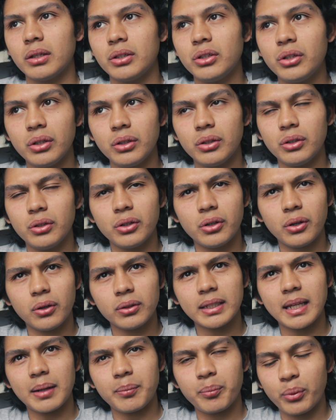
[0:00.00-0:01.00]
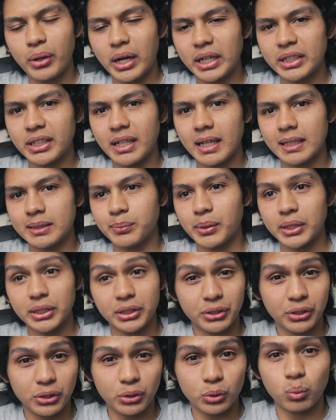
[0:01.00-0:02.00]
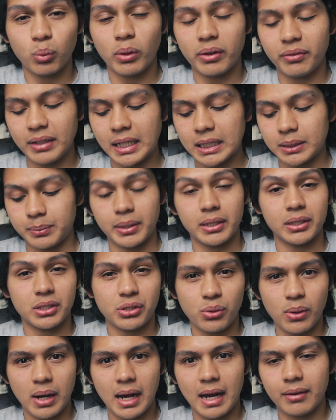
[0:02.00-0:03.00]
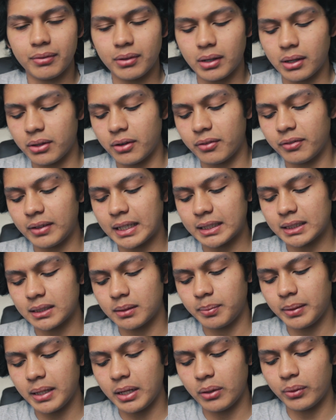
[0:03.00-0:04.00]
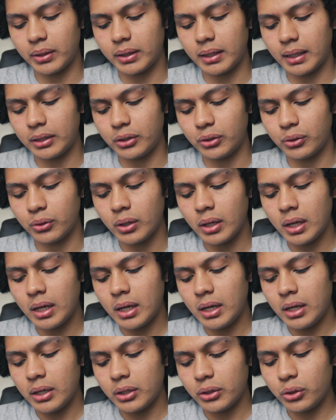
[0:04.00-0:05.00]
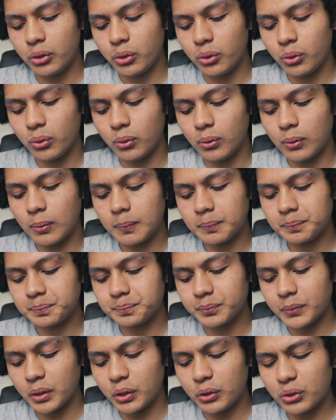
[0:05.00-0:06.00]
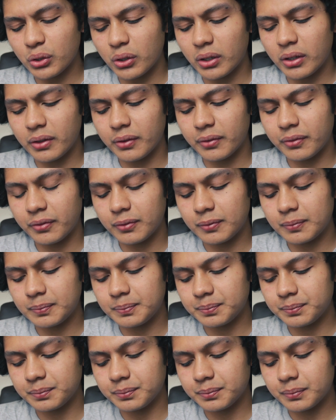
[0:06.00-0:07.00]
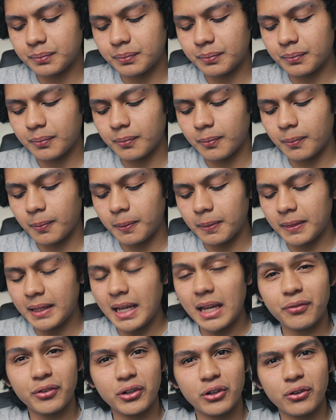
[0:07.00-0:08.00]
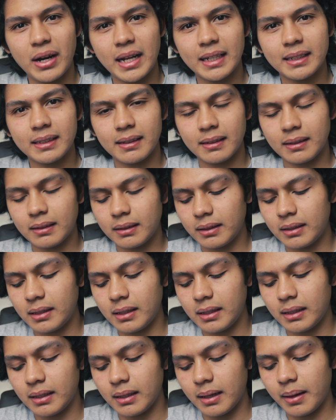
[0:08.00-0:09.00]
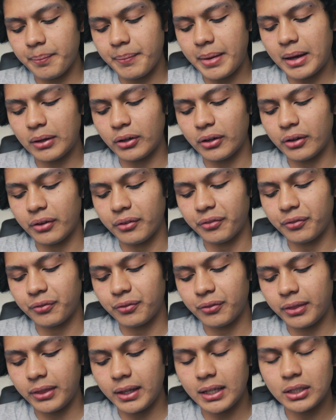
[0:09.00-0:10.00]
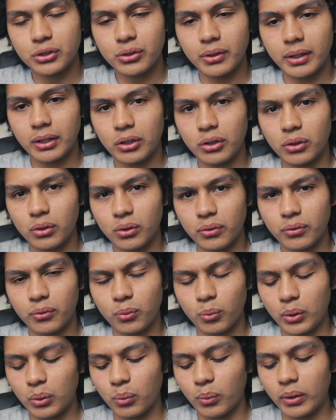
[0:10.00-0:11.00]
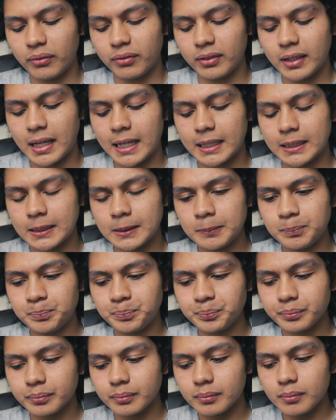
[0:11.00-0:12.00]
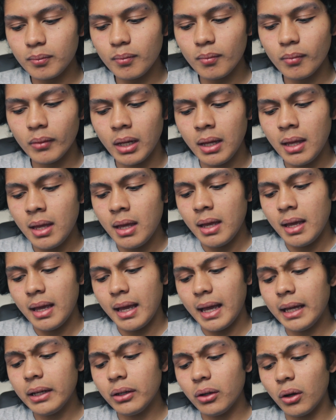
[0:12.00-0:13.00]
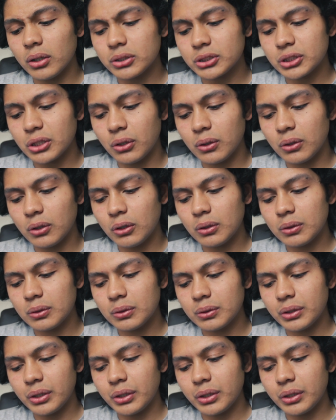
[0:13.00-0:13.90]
you don't get pressured as much to use one flash because you have other flashes to play with, and you sort of take for granted the amount of things you can do with one flash. And also,